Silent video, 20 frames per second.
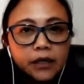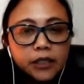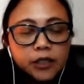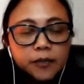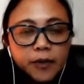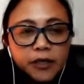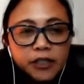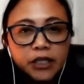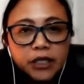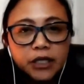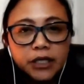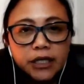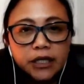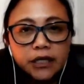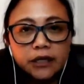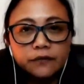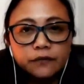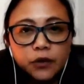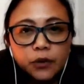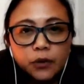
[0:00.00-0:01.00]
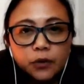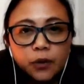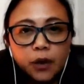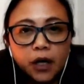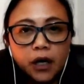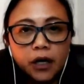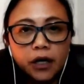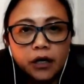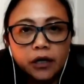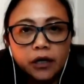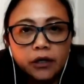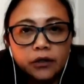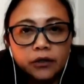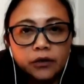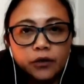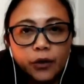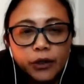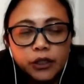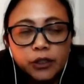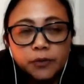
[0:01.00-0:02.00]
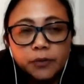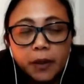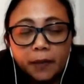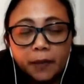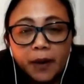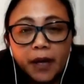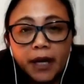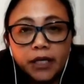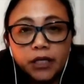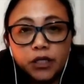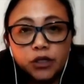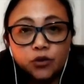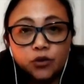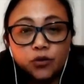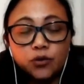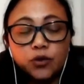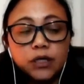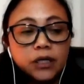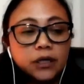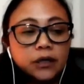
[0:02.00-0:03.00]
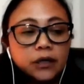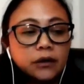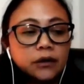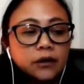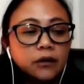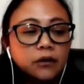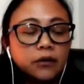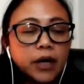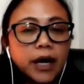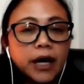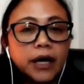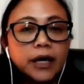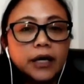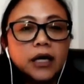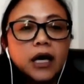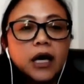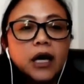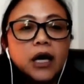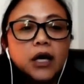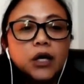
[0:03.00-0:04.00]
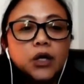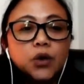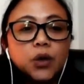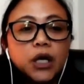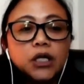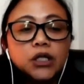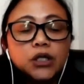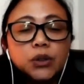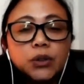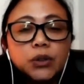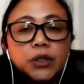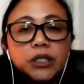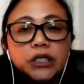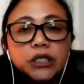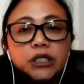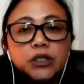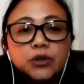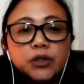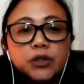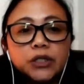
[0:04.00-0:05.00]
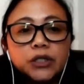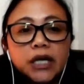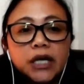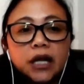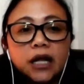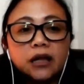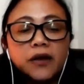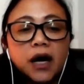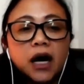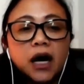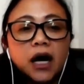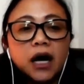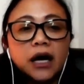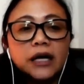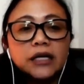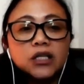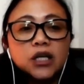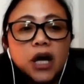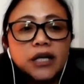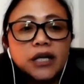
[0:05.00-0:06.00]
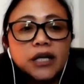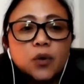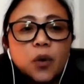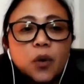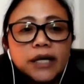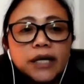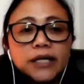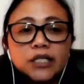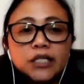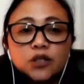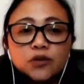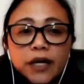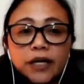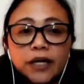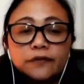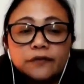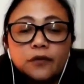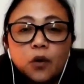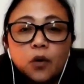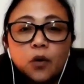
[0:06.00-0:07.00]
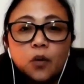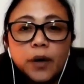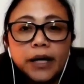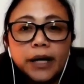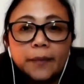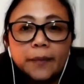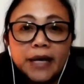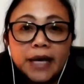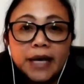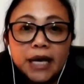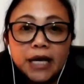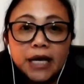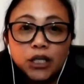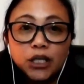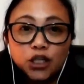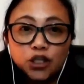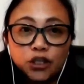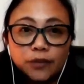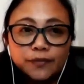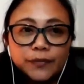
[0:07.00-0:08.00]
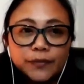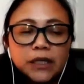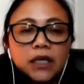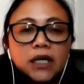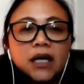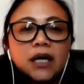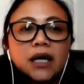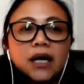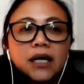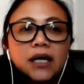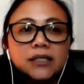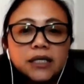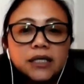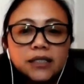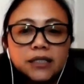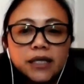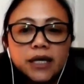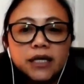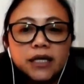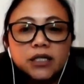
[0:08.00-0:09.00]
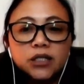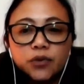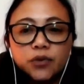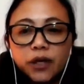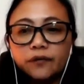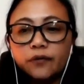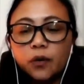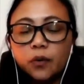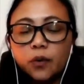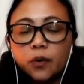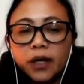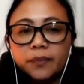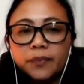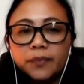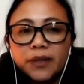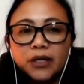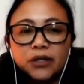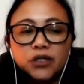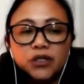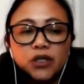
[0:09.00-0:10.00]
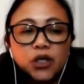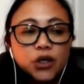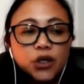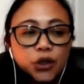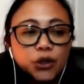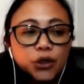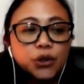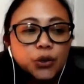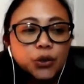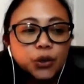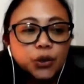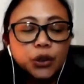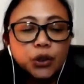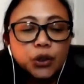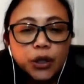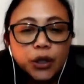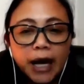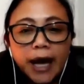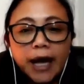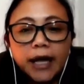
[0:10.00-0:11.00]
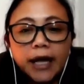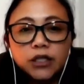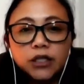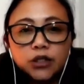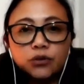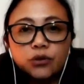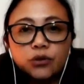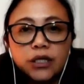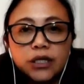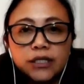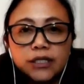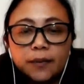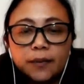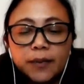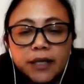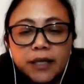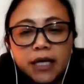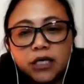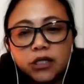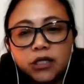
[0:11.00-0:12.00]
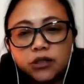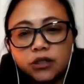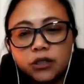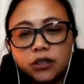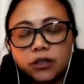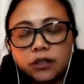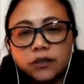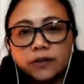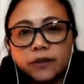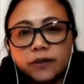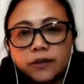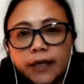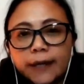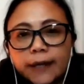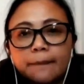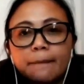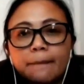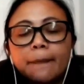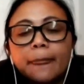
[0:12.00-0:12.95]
especially if you are going to be applying soon. Okay, you can do it yourself. It's quite a straightforward application. As I say, it's straightforward because you can do these applications. Okay,